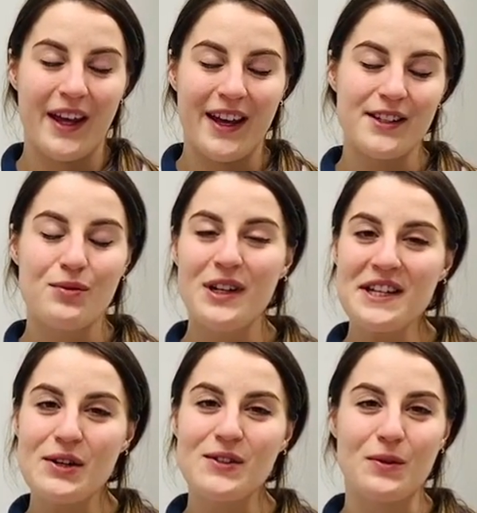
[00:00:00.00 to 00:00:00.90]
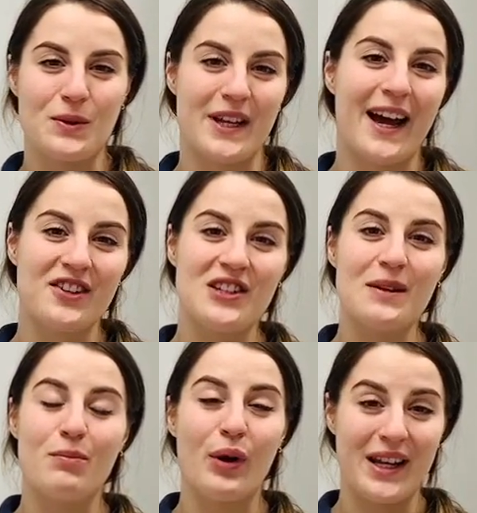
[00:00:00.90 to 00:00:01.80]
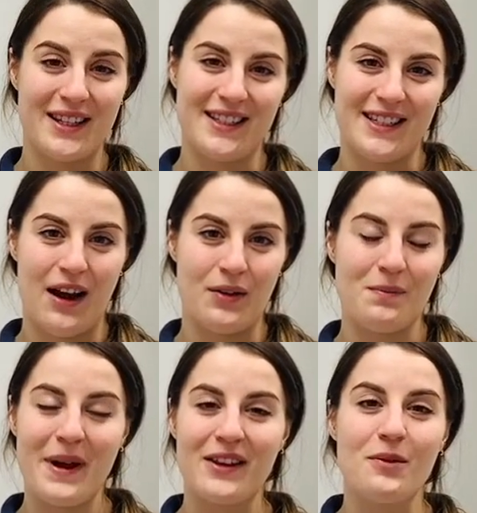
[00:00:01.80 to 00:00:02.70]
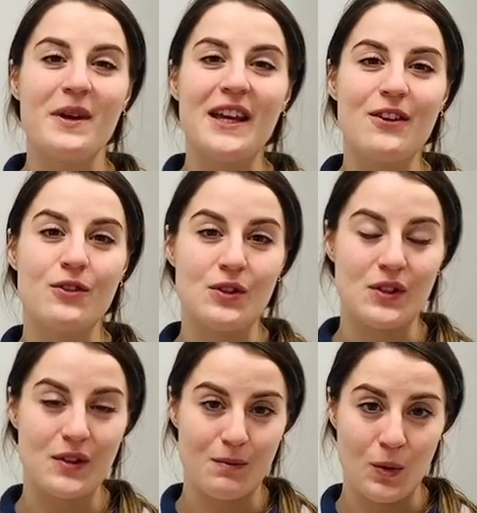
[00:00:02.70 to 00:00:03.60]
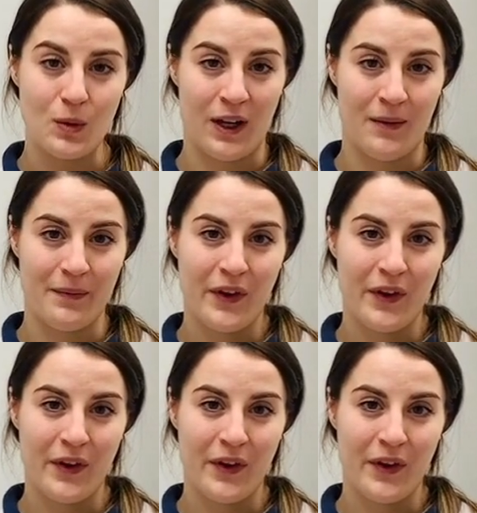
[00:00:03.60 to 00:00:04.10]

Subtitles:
it's really useful to actually break this down and make them even smaller